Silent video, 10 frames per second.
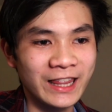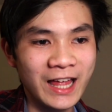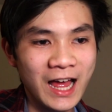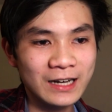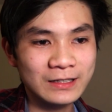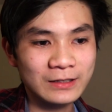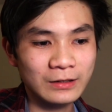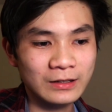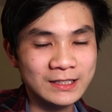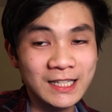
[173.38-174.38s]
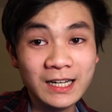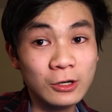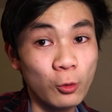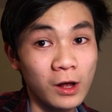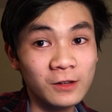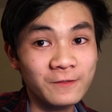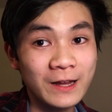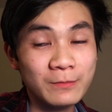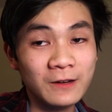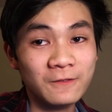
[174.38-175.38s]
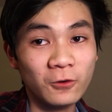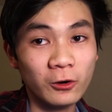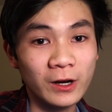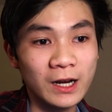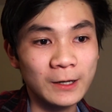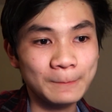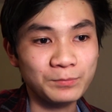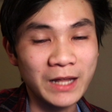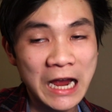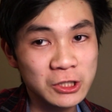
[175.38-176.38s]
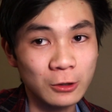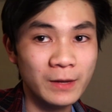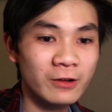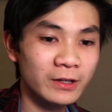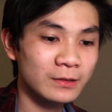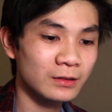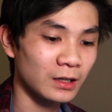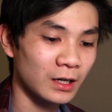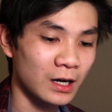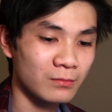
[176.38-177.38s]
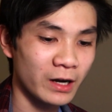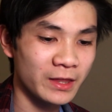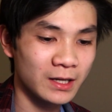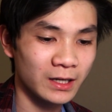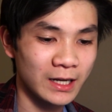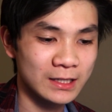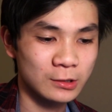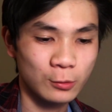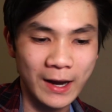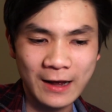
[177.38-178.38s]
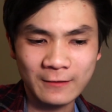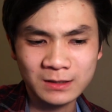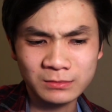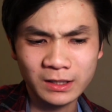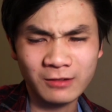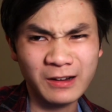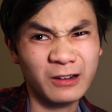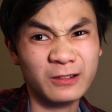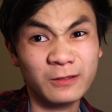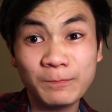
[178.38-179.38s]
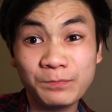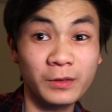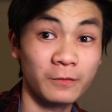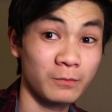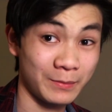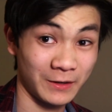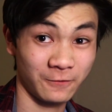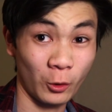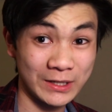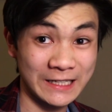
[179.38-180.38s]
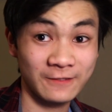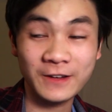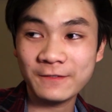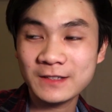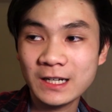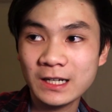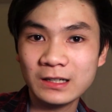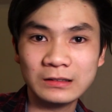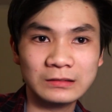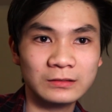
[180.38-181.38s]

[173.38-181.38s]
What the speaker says: That didn't qualify me for national merit. I think I had to have something around maybe 1450